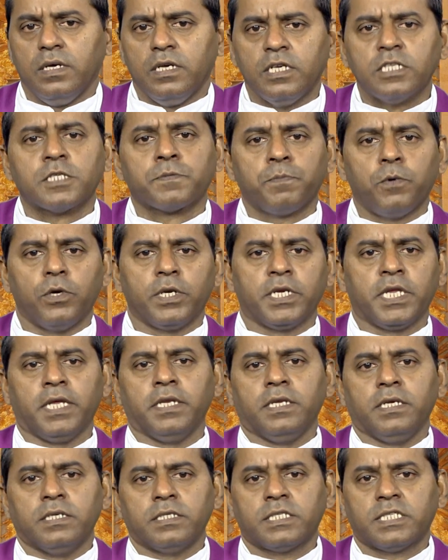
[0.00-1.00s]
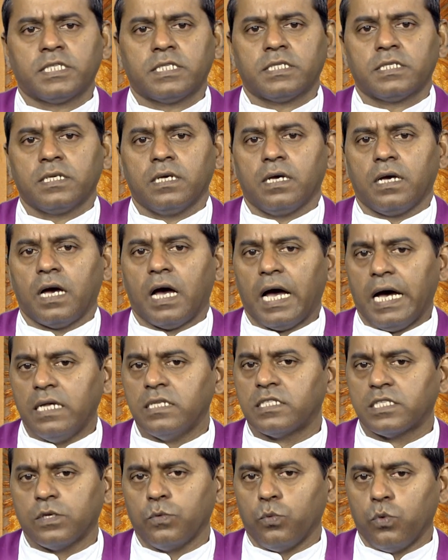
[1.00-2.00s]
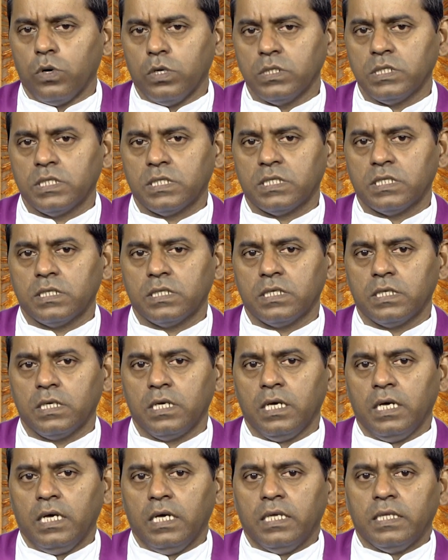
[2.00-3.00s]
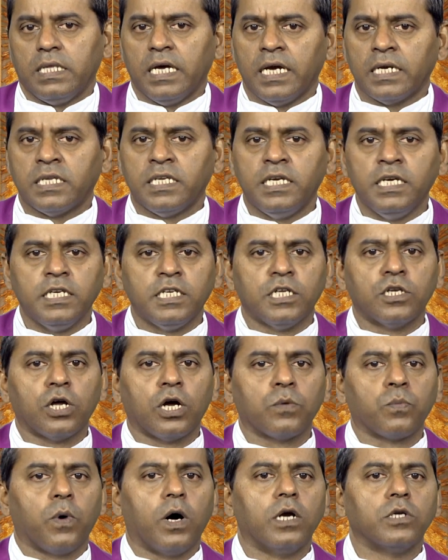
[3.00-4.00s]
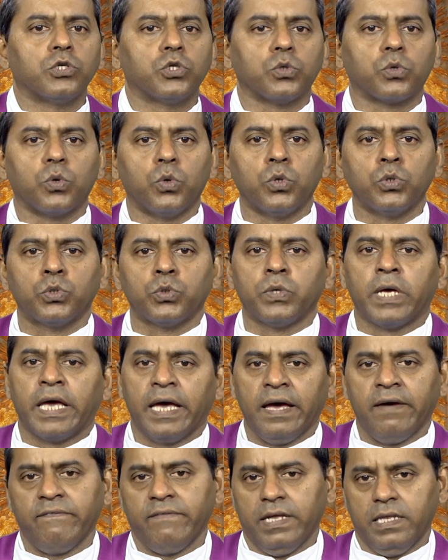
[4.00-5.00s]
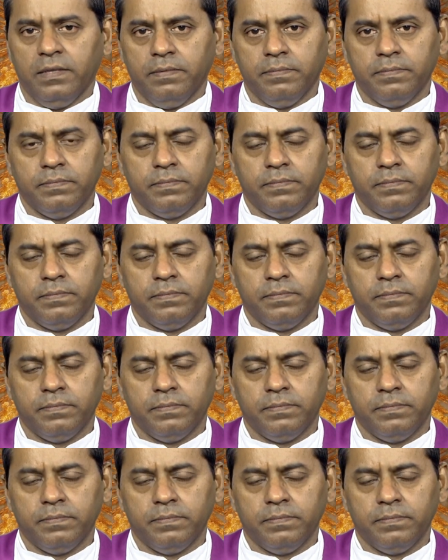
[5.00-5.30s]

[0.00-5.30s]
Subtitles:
His spontaneous answer was that he did not want to go to heaven.